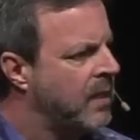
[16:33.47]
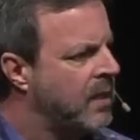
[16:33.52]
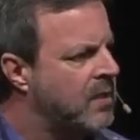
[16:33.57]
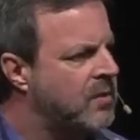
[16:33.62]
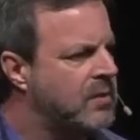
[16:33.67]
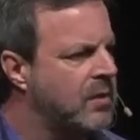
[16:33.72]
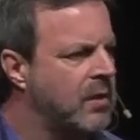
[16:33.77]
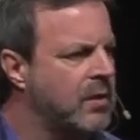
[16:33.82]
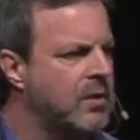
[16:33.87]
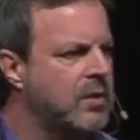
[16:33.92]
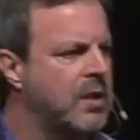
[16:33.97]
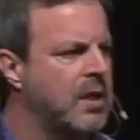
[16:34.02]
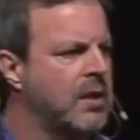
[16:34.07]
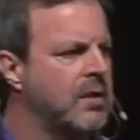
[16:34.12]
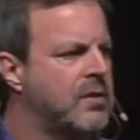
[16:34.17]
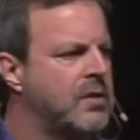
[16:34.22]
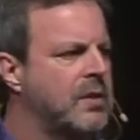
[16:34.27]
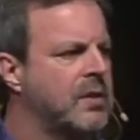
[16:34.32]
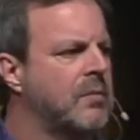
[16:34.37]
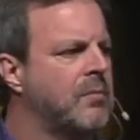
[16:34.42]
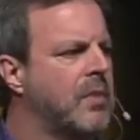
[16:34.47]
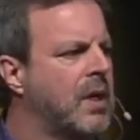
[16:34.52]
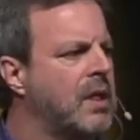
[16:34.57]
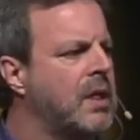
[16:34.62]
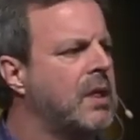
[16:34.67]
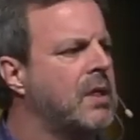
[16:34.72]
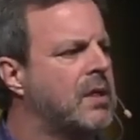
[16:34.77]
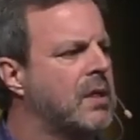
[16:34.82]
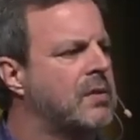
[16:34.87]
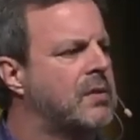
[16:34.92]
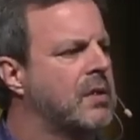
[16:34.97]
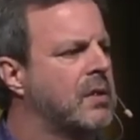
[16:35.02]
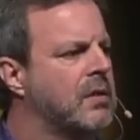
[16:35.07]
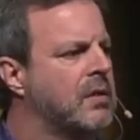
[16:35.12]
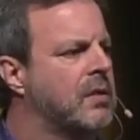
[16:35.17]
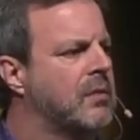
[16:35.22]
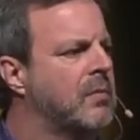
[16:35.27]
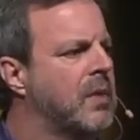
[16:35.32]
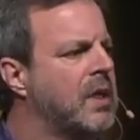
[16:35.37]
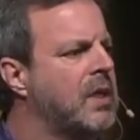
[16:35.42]
As long as the money
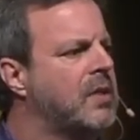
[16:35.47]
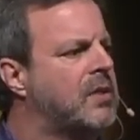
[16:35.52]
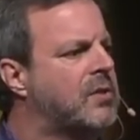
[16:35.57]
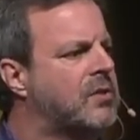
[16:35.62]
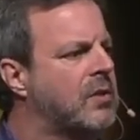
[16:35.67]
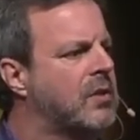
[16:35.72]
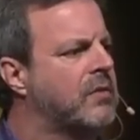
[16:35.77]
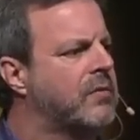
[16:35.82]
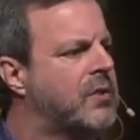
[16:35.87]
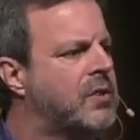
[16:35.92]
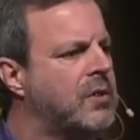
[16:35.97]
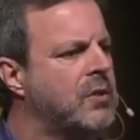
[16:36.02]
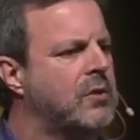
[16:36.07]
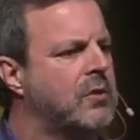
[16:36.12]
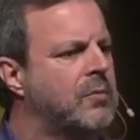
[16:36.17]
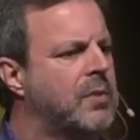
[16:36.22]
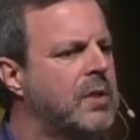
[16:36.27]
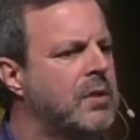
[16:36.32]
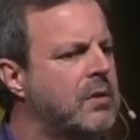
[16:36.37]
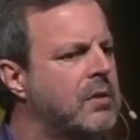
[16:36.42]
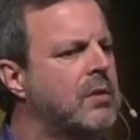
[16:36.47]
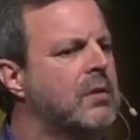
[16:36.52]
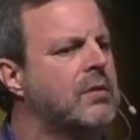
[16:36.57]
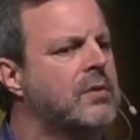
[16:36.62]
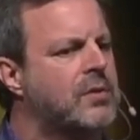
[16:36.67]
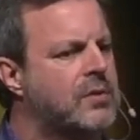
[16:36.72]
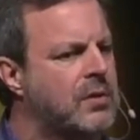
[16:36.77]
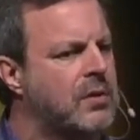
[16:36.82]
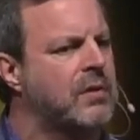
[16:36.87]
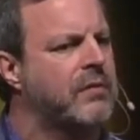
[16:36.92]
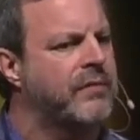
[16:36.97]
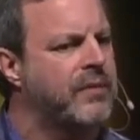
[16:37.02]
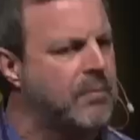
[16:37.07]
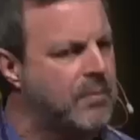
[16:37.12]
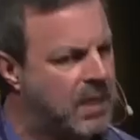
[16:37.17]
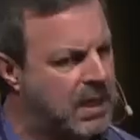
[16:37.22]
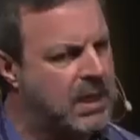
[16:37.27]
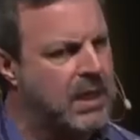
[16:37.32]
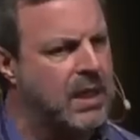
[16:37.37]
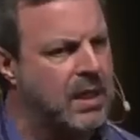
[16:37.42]
doesn't the money serves you, but you don't serve the
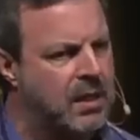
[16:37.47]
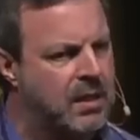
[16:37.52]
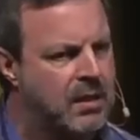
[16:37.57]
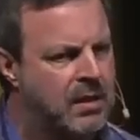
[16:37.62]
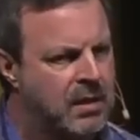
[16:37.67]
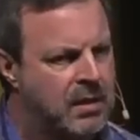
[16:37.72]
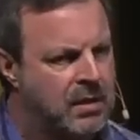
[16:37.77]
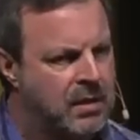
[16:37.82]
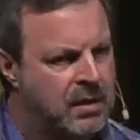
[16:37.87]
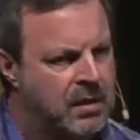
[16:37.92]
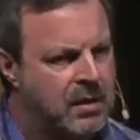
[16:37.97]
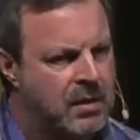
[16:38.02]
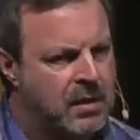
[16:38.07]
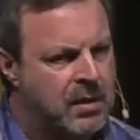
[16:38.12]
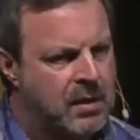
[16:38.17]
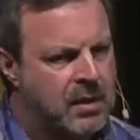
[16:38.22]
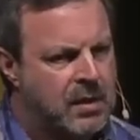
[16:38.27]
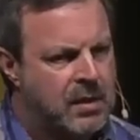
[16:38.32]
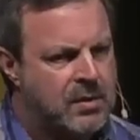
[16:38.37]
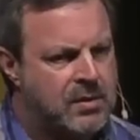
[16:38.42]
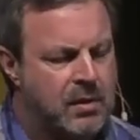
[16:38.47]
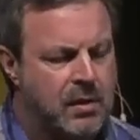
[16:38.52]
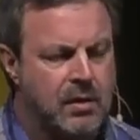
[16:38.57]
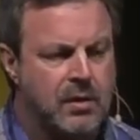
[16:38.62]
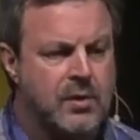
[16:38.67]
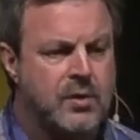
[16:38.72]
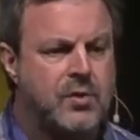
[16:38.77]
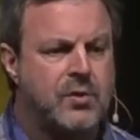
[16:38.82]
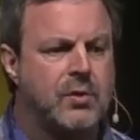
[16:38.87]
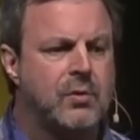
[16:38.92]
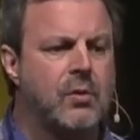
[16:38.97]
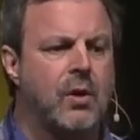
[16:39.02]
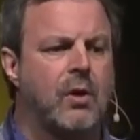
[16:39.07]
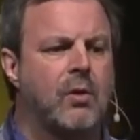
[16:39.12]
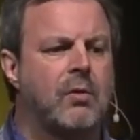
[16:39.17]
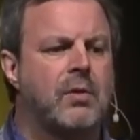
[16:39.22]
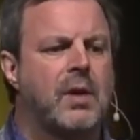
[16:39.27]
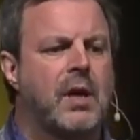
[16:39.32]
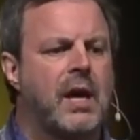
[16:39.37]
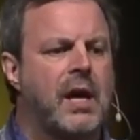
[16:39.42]
money. As long as you
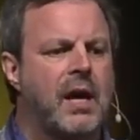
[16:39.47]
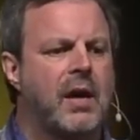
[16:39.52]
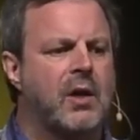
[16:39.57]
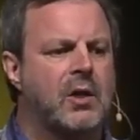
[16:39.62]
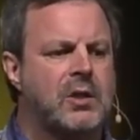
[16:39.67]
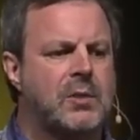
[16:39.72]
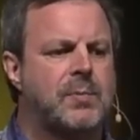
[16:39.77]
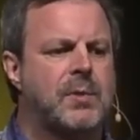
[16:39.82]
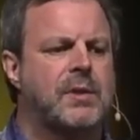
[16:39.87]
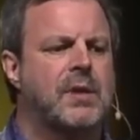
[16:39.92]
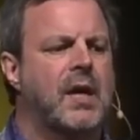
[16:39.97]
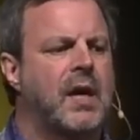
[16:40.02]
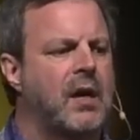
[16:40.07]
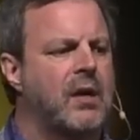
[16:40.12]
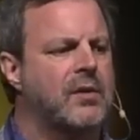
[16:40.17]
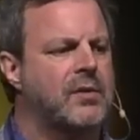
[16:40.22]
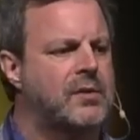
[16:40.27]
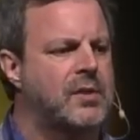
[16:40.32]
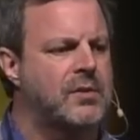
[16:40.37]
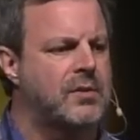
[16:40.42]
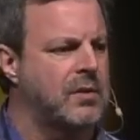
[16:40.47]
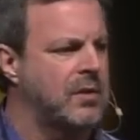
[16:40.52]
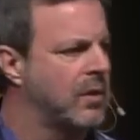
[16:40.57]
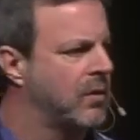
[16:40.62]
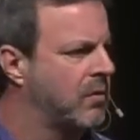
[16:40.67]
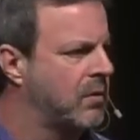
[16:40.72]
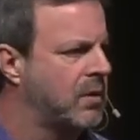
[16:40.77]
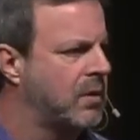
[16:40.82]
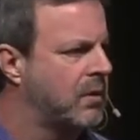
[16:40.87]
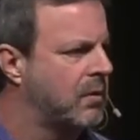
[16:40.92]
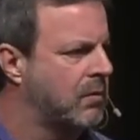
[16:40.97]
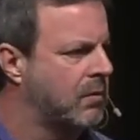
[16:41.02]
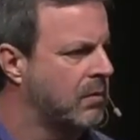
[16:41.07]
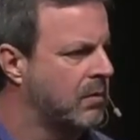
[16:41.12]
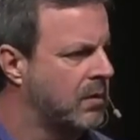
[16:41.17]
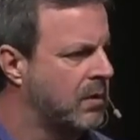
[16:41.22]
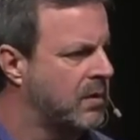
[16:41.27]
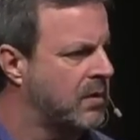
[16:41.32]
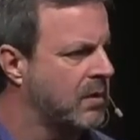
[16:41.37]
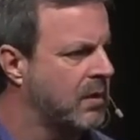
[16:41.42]
own the house, but the house doesn't own
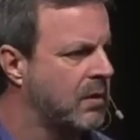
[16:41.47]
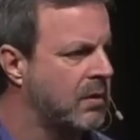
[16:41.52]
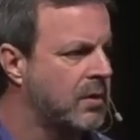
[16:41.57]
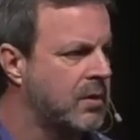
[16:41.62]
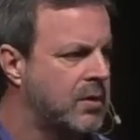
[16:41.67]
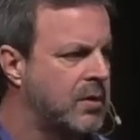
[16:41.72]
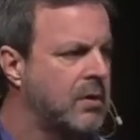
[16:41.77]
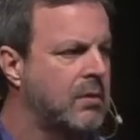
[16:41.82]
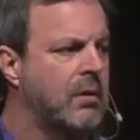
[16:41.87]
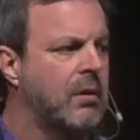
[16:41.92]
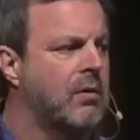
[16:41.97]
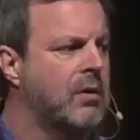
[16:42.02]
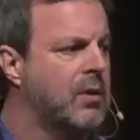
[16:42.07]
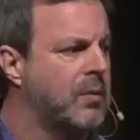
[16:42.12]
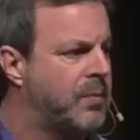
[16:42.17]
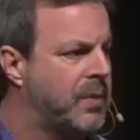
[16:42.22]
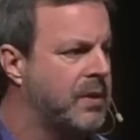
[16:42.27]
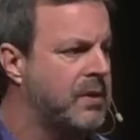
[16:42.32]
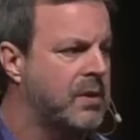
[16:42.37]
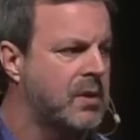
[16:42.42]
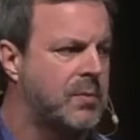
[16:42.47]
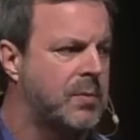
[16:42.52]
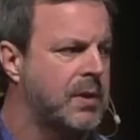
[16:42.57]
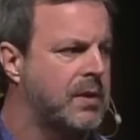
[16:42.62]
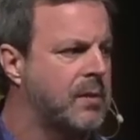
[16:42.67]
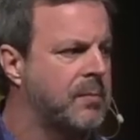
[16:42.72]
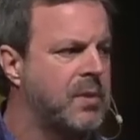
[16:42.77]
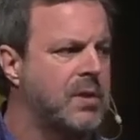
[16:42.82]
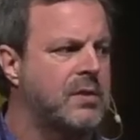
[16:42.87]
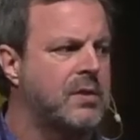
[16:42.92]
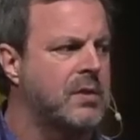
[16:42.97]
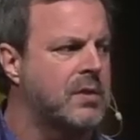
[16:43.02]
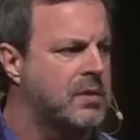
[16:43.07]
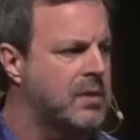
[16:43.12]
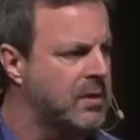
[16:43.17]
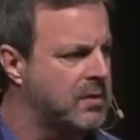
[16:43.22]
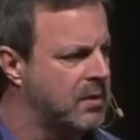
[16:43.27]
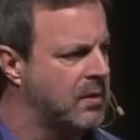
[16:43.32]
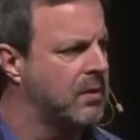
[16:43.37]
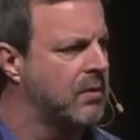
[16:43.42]
you. As long as you own the business, but the business
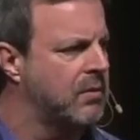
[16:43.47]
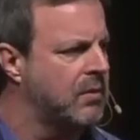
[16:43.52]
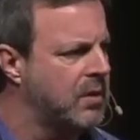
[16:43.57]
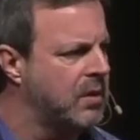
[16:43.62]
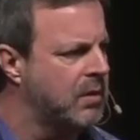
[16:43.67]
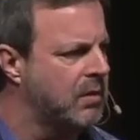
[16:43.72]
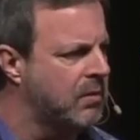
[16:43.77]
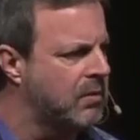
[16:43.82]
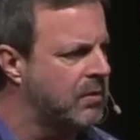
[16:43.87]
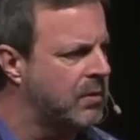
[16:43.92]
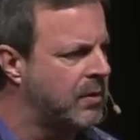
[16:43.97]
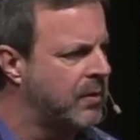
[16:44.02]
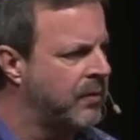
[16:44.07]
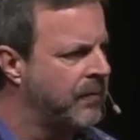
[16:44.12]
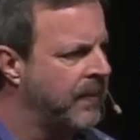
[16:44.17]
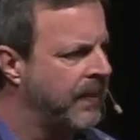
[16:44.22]
doesn't own you.